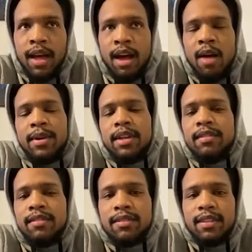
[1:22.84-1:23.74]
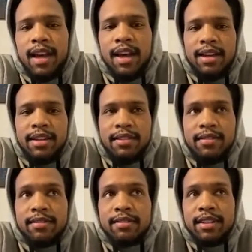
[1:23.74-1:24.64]
I mean, I
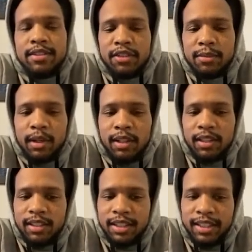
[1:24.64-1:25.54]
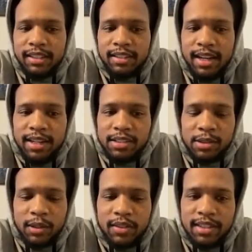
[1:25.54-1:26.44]
did football in high
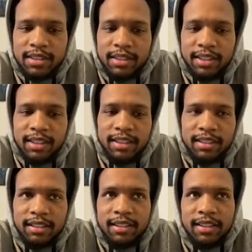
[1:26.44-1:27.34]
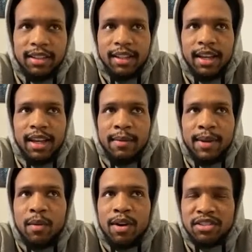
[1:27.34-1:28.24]
school and wrestling, and I mean,
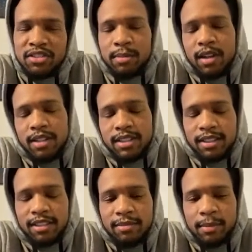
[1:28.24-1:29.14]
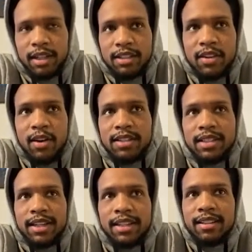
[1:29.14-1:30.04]
I watched football and stuff. But as far as
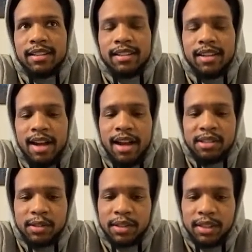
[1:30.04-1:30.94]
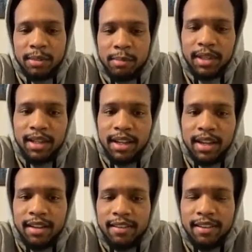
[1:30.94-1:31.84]
like actually competing in
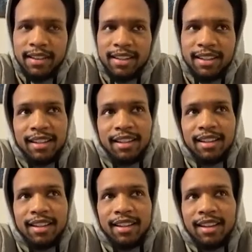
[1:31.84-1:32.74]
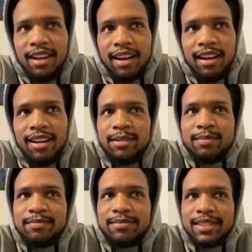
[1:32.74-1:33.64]
anything,
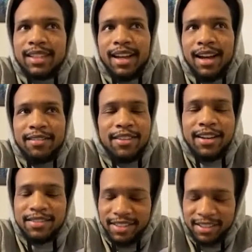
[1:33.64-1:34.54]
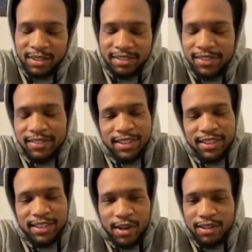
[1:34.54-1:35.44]
um, I'm 5'6", 150,
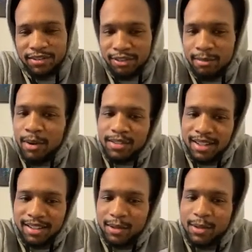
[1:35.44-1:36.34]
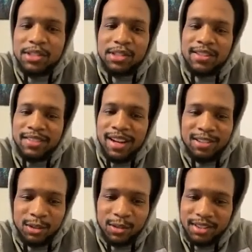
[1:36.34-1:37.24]
so I know football is out of the question after high
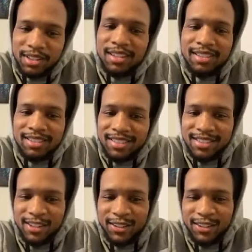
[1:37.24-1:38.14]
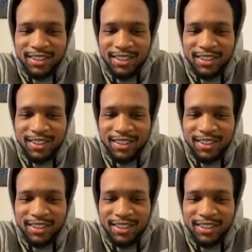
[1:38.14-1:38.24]
school was done. So